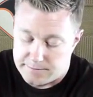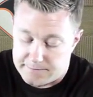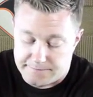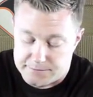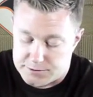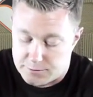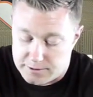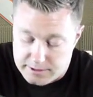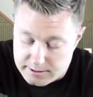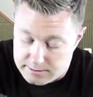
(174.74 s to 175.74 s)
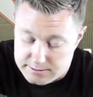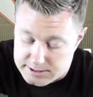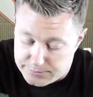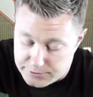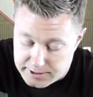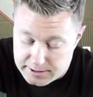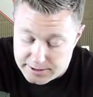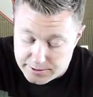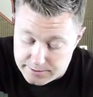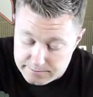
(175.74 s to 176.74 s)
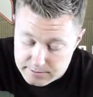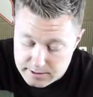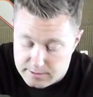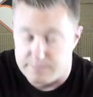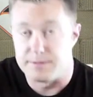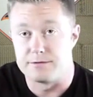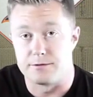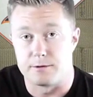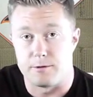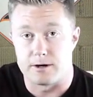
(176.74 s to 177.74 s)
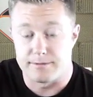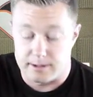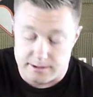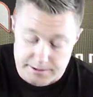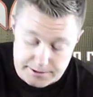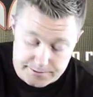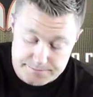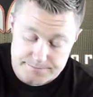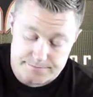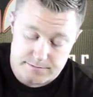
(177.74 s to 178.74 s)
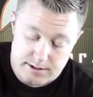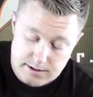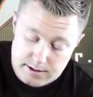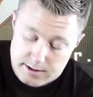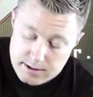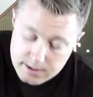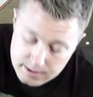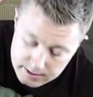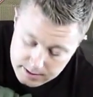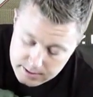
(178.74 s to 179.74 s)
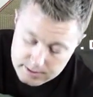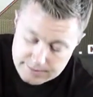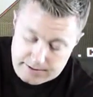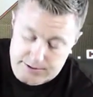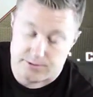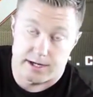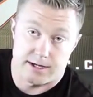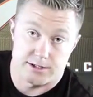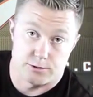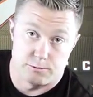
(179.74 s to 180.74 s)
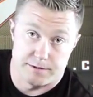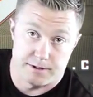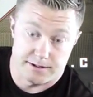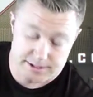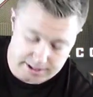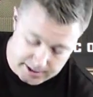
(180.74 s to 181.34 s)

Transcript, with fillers: Perfect for storing and separating gear, maybe throwing a water bottle in there. They've also got extra webbing on the